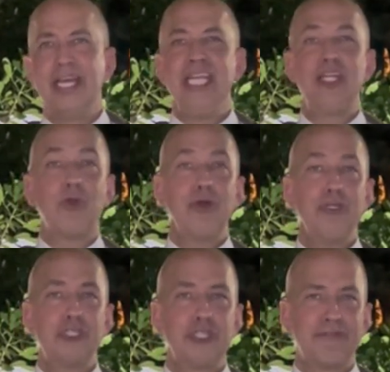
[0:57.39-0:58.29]
and he
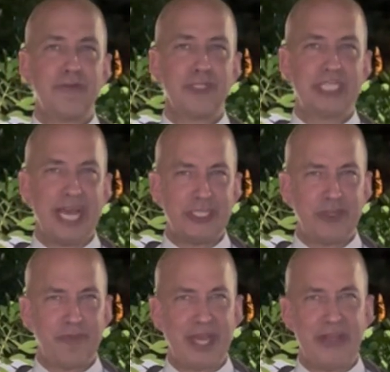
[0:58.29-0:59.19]
grows to the full
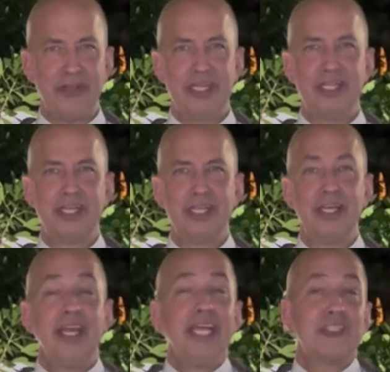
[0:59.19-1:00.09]
stature of manhood.
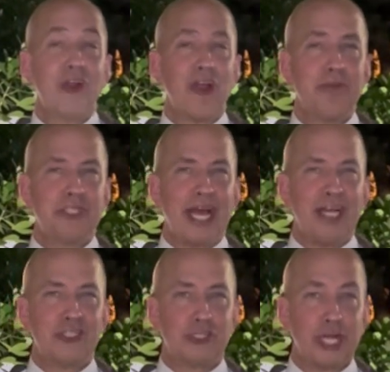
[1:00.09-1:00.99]
His arms
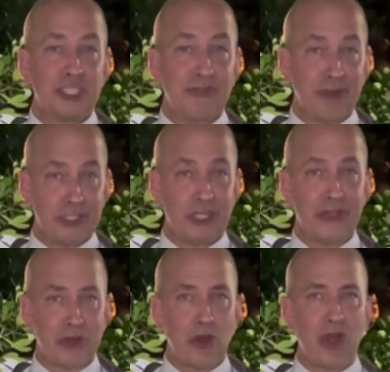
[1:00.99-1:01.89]
outstretched for us on
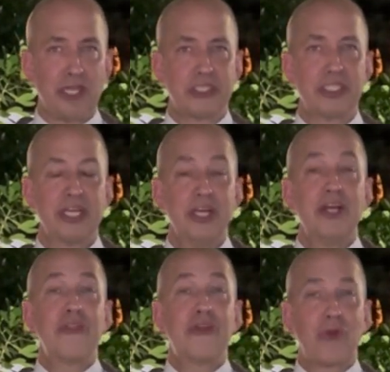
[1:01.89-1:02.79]
the cross
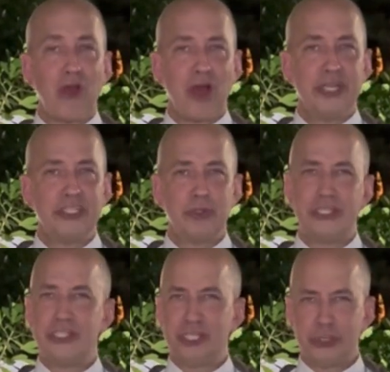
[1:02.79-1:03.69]

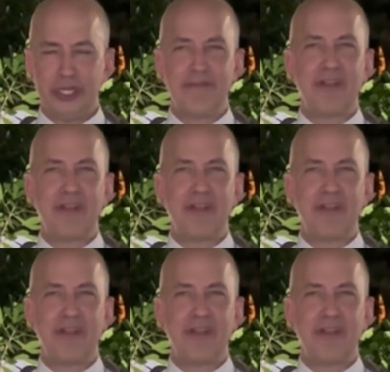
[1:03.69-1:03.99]
which is the tree